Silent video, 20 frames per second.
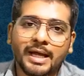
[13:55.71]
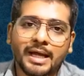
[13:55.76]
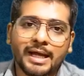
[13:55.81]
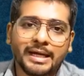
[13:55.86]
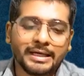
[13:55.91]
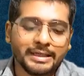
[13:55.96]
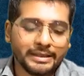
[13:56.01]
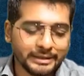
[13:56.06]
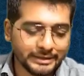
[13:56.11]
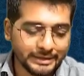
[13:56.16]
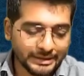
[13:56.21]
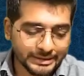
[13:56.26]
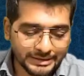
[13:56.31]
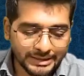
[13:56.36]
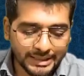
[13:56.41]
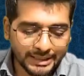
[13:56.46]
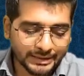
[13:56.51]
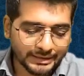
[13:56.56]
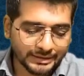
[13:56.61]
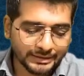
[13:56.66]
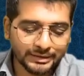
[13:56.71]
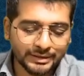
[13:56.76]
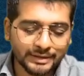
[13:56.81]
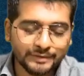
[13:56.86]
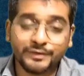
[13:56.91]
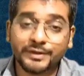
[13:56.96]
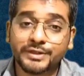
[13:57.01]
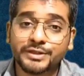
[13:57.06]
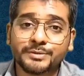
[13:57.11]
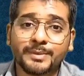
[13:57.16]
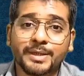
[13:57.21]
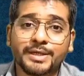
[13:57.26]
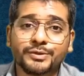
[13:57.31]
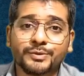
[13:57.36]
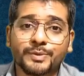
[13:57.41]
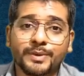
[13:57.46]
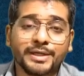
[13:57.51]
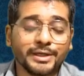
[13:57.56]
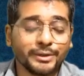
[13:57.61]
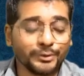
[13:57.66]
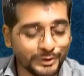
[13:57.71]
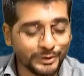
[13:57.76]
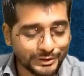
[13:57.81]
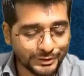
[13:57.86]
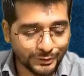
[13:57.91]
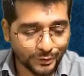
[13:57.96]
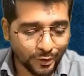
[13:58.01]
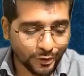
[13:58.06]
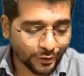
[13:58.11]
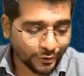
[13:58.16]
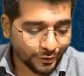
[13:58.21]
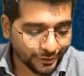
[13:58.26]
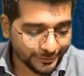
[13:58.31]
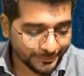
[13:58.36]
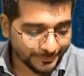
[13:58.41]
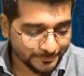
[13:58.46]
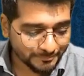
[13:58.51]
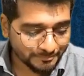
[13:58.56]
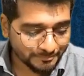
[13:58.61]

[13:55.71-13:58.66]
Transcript: and this date, 31st March 22, is long gone.